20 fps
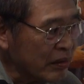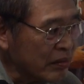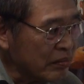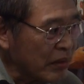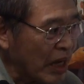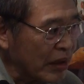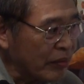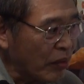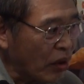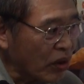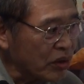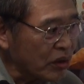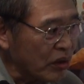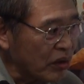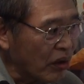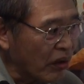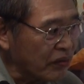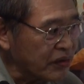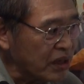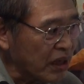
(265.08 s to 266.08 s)
My
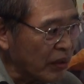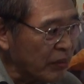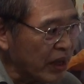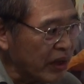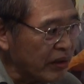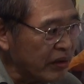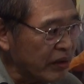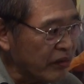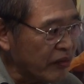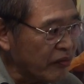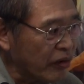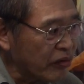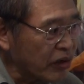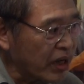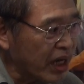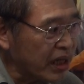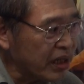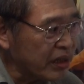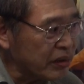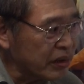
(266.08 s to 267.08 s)
model of subaerial
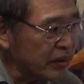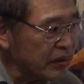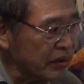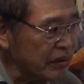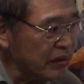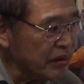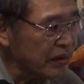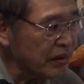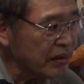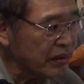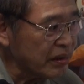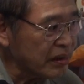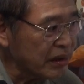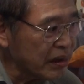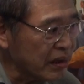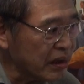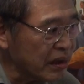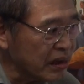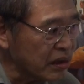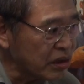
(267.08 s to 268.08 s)
volcano
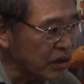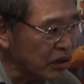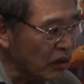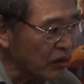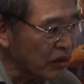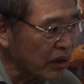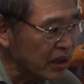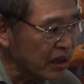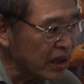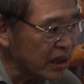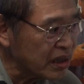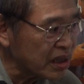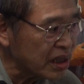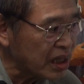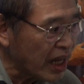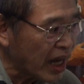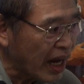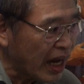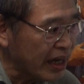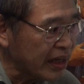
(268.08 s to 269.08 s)
is shown in this
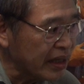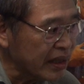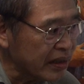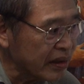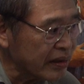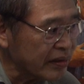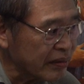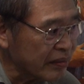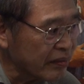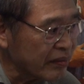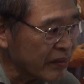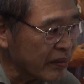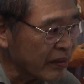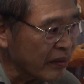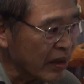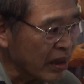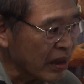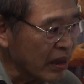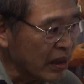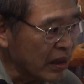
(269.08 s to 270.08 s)
slide.
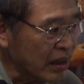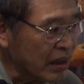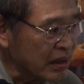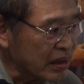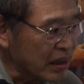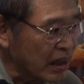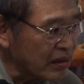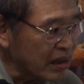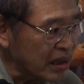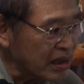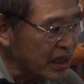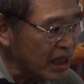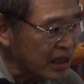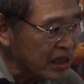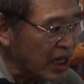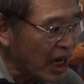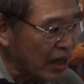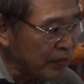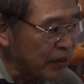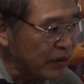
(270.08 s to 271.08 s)
Now this
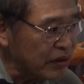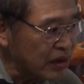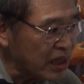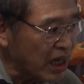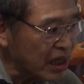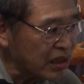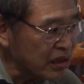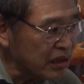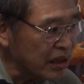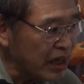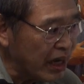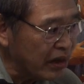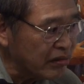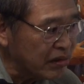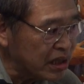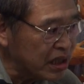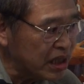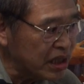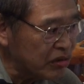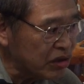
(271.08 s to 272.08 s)
example is actually El
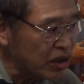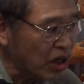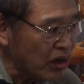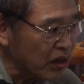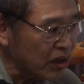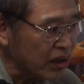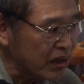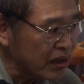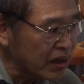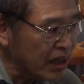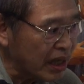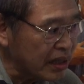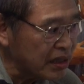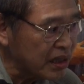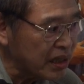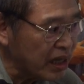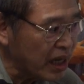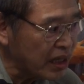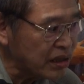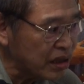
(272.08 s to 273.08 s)
Chichong in
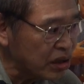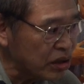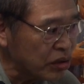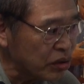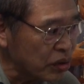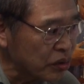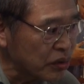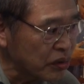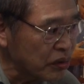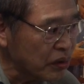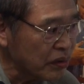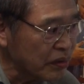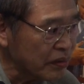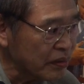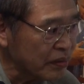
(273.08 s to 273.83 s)
1982,